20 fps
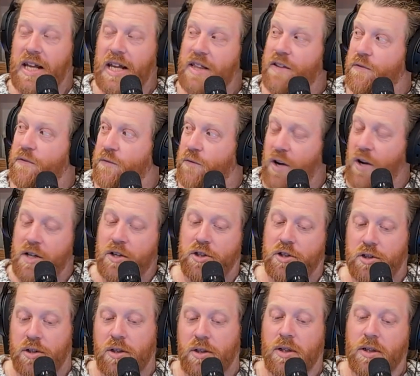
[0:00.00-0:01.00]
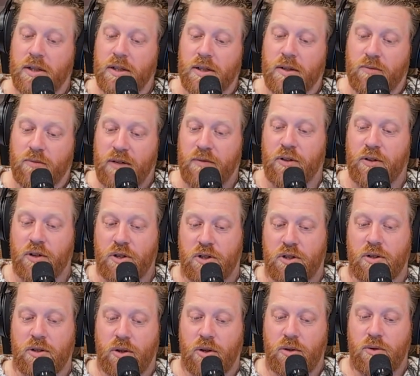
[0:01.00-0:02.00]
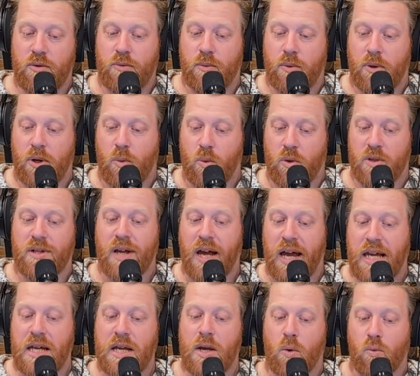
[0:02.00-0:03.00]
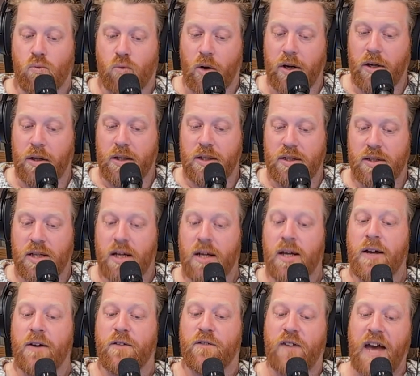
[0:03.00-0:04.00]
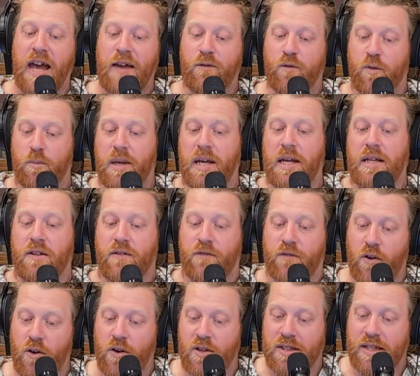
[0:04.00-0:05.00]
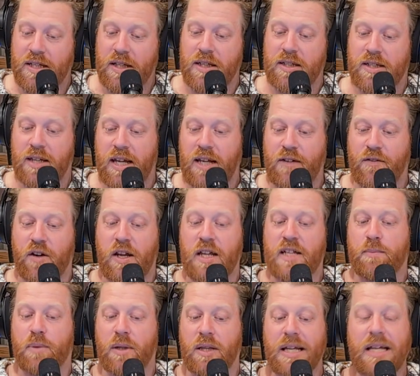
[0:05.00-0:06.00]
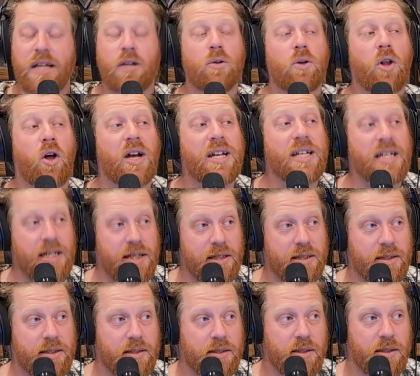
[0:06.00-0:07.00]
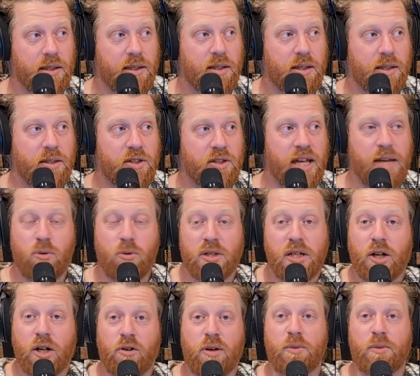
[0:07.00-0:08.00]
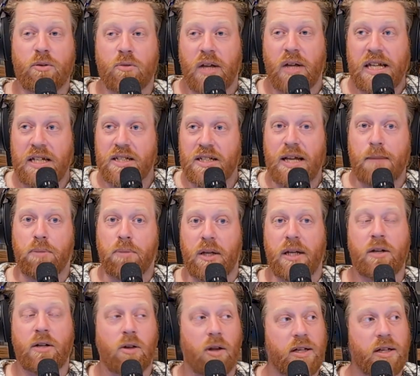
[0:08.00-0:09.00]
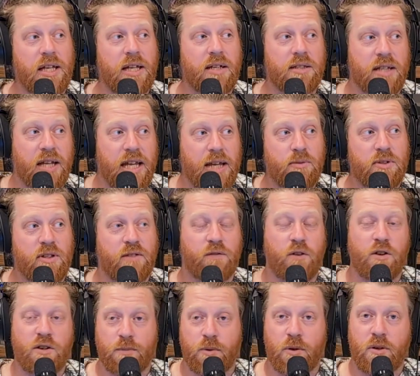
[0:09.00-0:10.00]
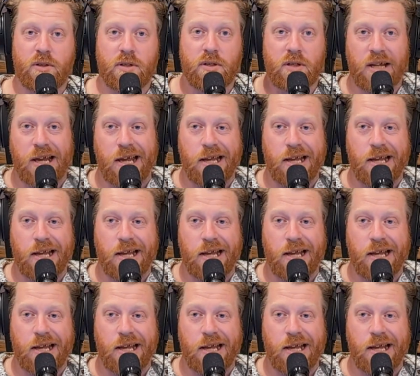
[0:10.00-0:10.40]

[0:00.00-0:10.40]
in the French Revolution who was a royalist, famed for being the first guillotine for his political ideas. So he wasn't a criminal. He just had political ideas, and he was the first person to